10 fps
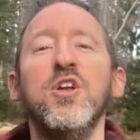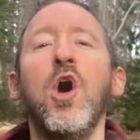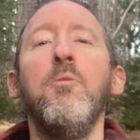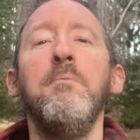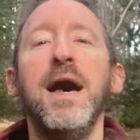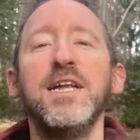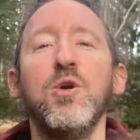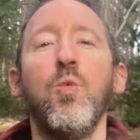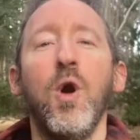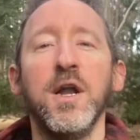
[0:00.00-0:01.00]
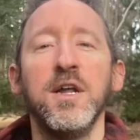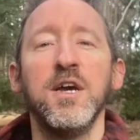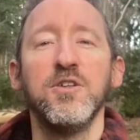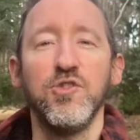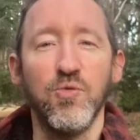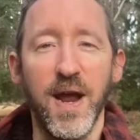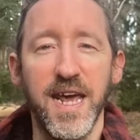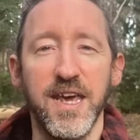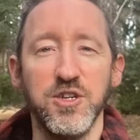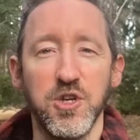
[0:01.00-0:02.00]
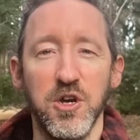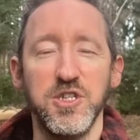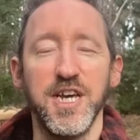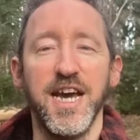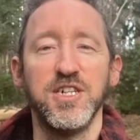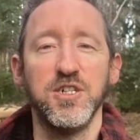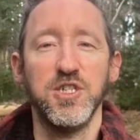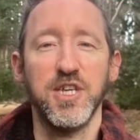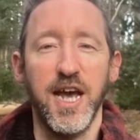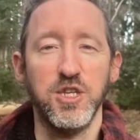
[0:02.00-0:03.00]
no matter what the Reiki Associations say.